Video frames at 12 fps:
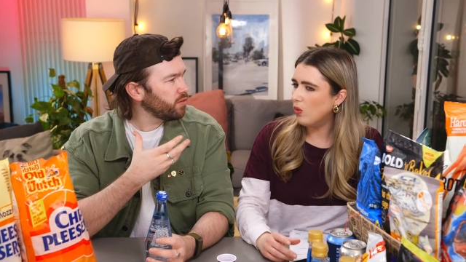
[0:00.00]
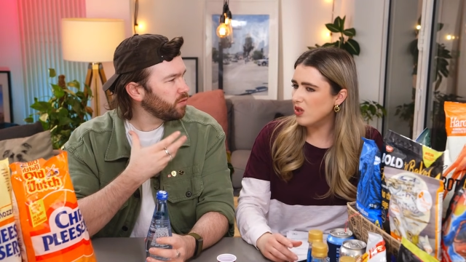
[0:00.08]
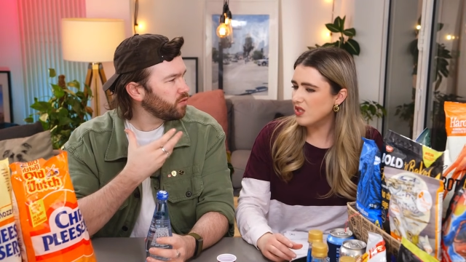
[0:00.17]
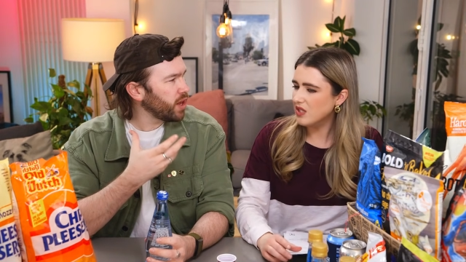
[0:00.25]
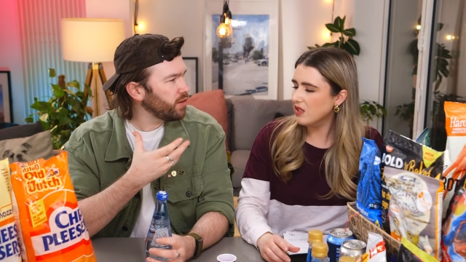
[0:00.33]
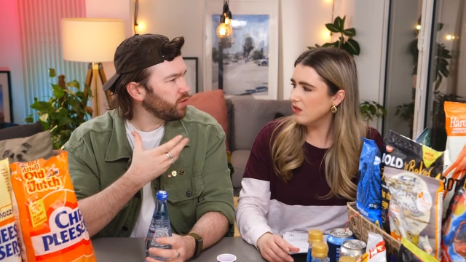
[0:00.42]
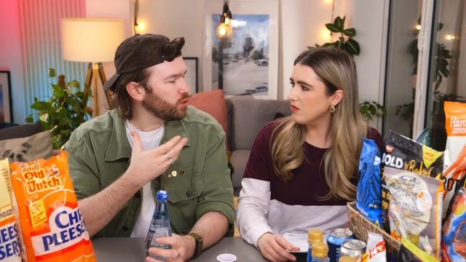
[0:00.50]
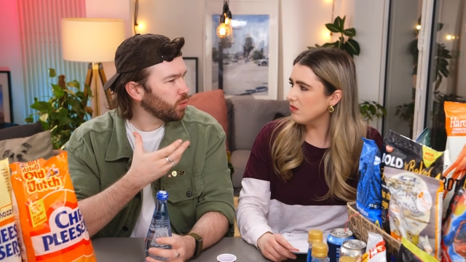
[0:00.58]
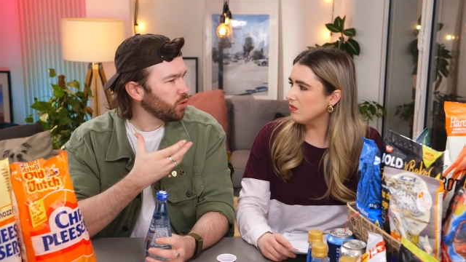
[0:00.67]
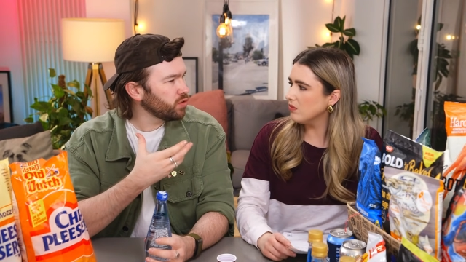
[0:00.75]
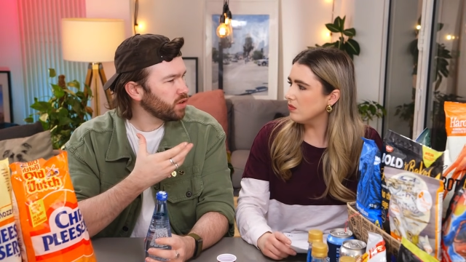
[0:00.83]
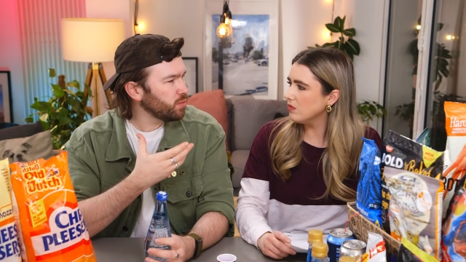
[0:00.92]
Speaker 1: wasn't. flavoured
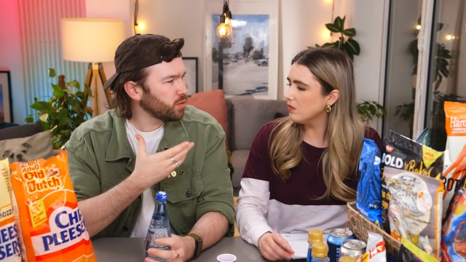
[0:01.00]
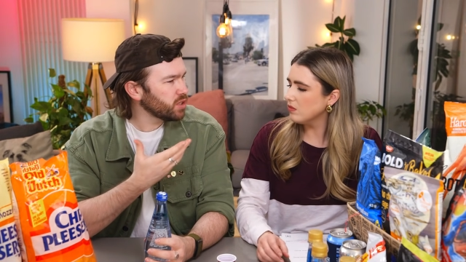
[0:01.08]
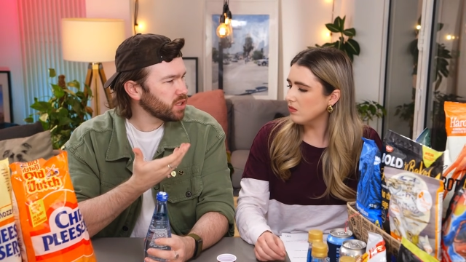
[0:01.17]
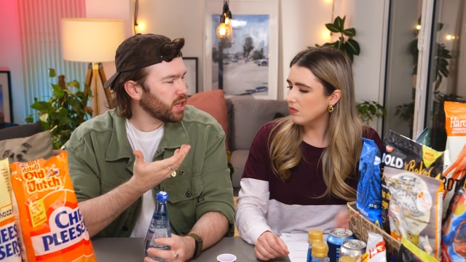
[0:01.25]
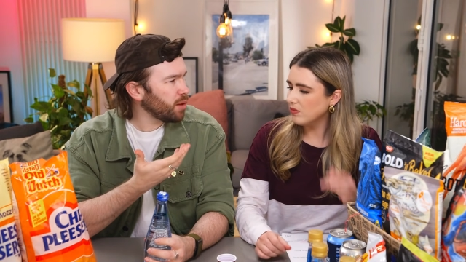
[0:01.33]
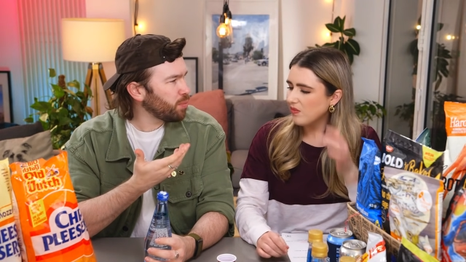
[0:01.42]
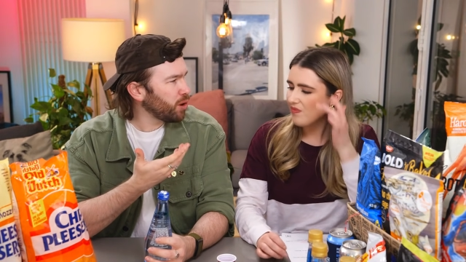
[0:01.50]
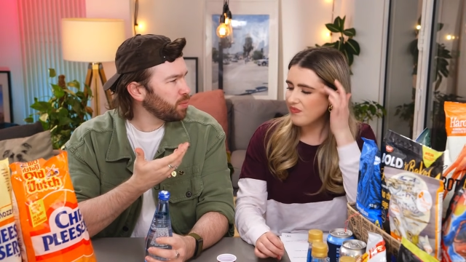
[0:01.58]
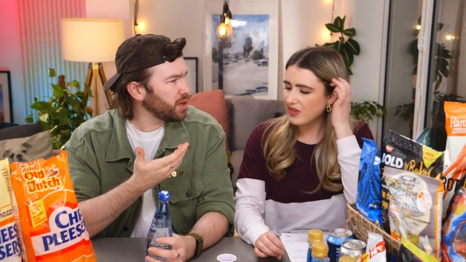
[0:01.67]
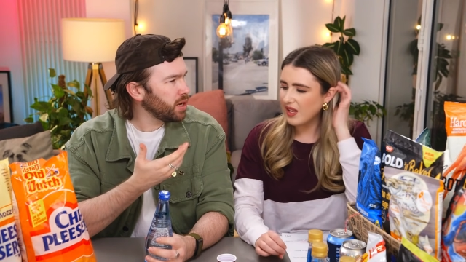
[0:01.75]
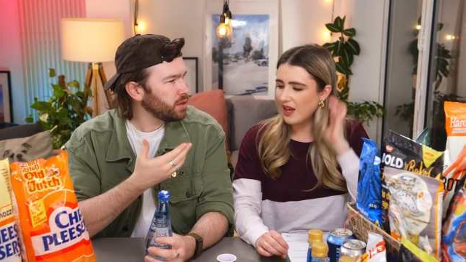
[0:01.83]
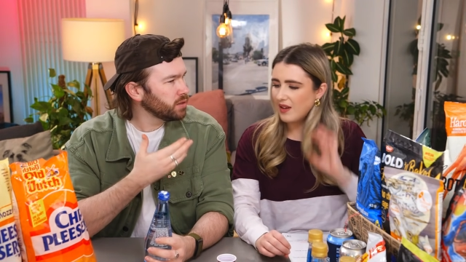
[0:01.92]
water, wasn't that
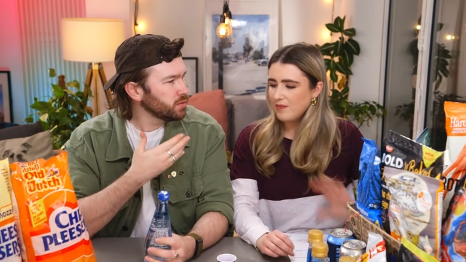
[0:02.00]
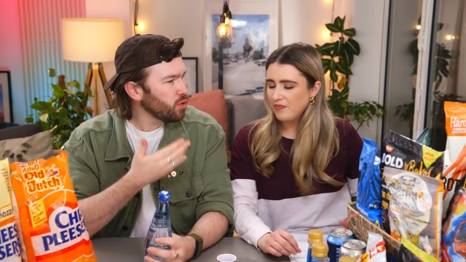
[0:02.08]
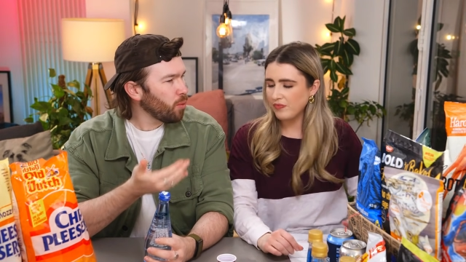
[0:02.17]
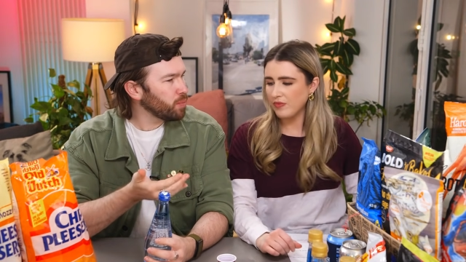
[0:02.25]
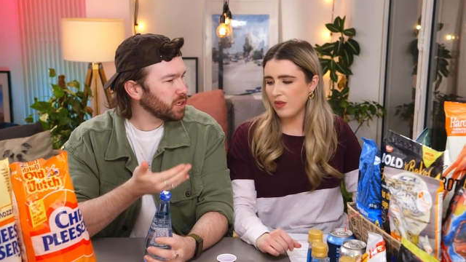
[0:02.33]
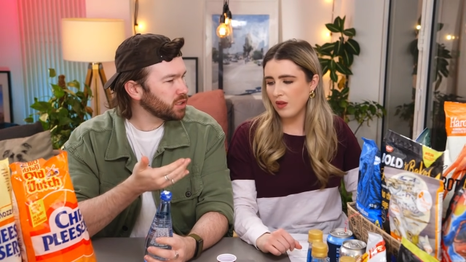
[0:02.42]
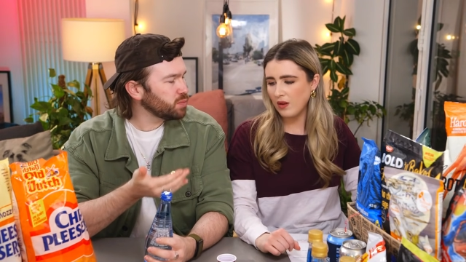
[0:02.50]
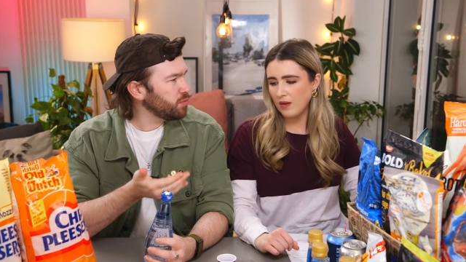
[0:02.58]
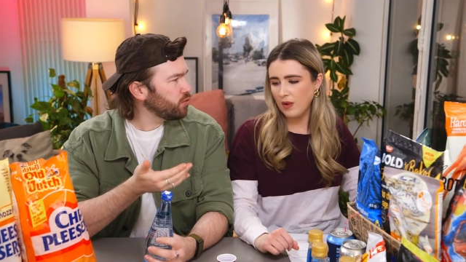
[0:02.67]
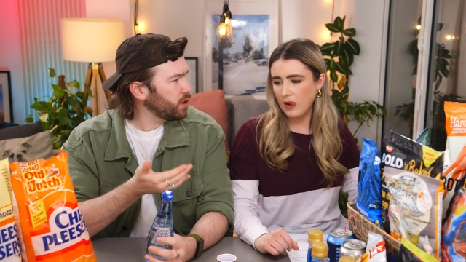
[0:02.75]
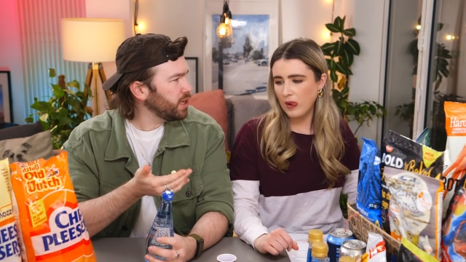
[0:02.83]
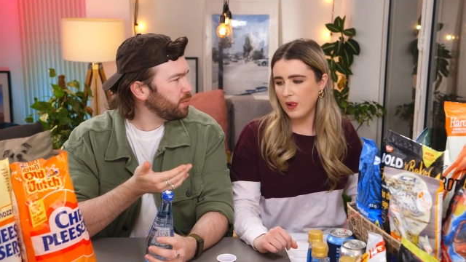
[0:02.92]
popular. Yeah. But it's
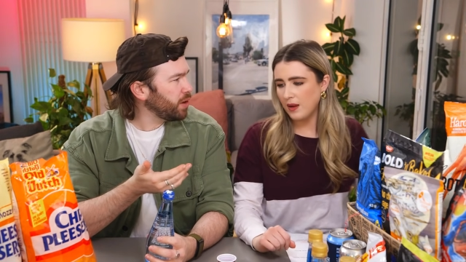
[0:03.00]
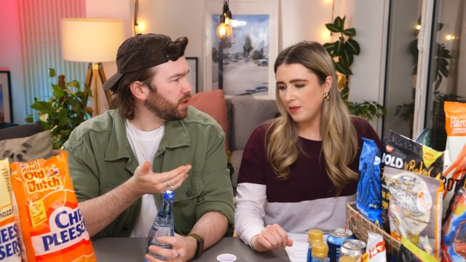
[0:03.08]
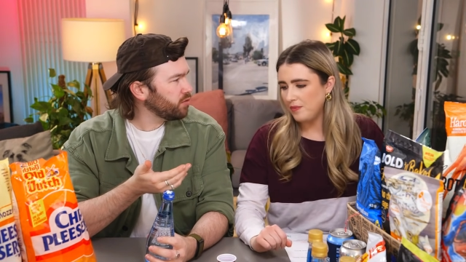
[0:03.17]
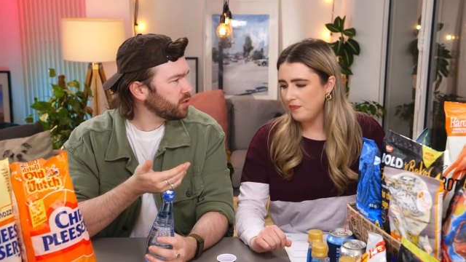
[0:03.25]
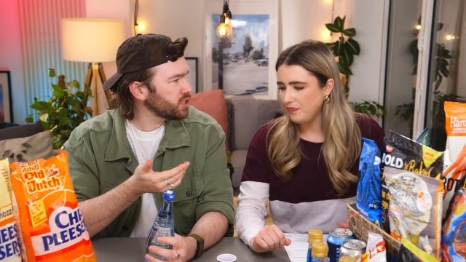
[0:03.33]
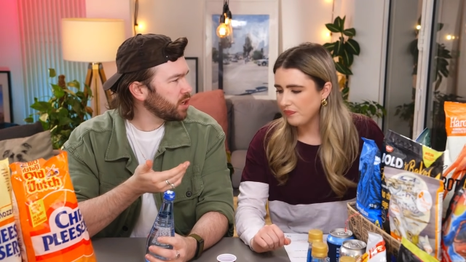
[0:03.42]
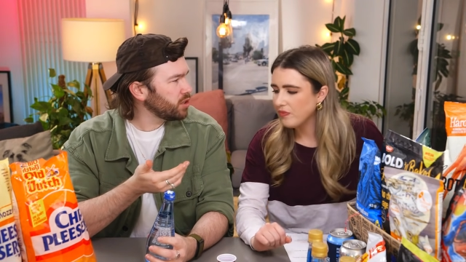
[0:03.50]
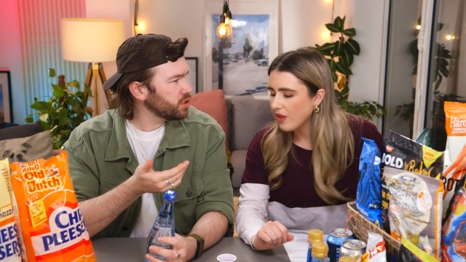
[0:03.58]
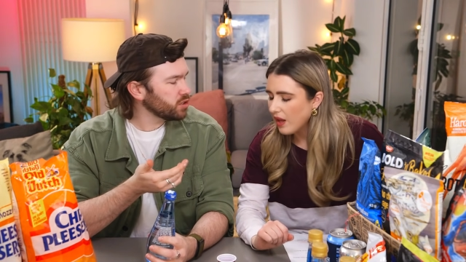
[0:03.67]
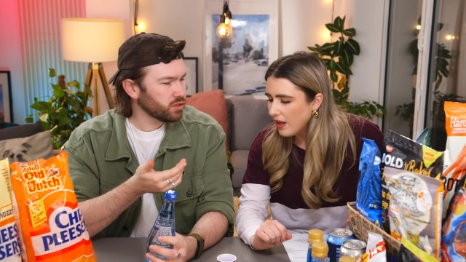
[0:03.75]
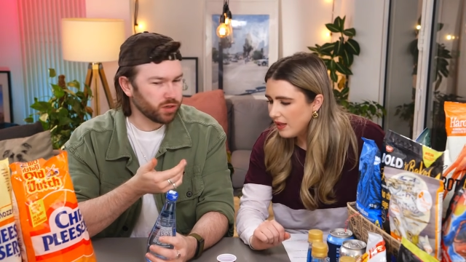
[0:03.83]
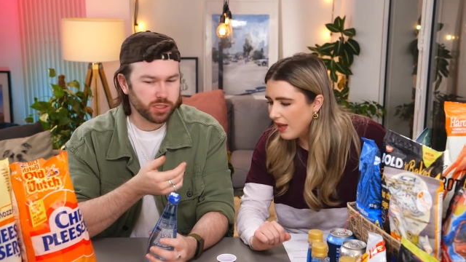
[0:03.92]
really made a
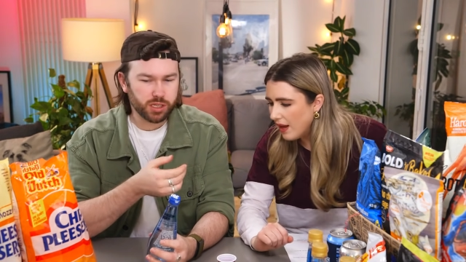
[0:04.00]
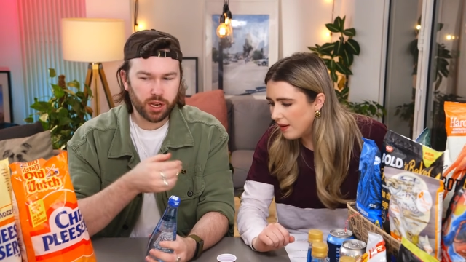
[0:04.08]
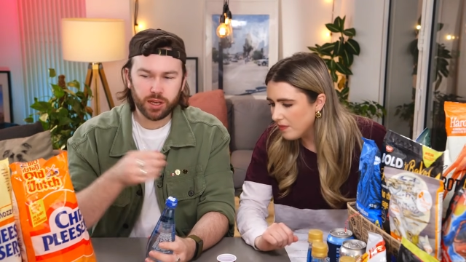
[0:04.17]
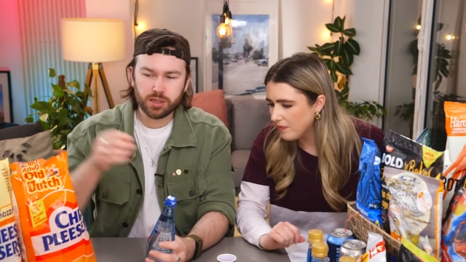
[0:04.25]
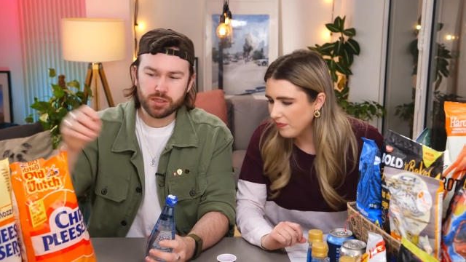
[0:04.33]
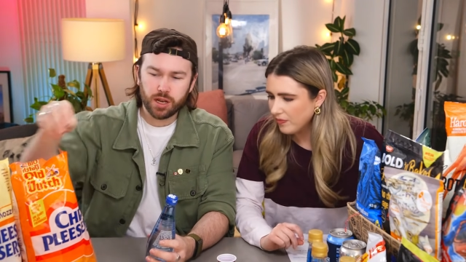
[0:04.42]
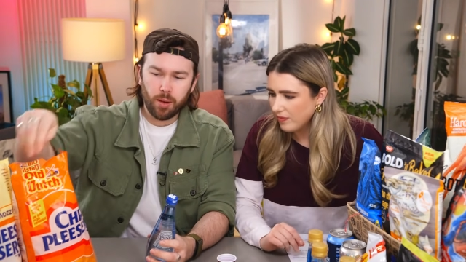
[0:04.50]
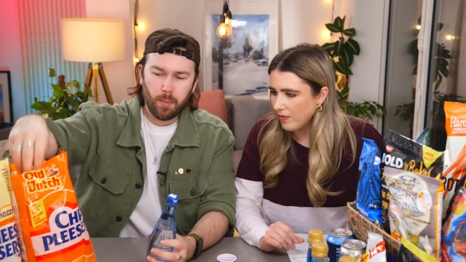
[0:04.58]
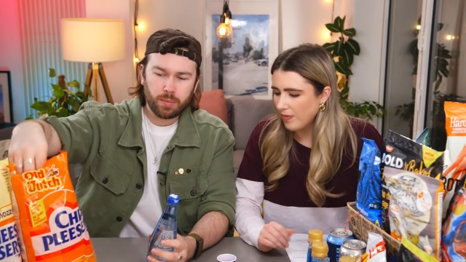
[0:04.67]
resurgence recently, yeah. hasn't it?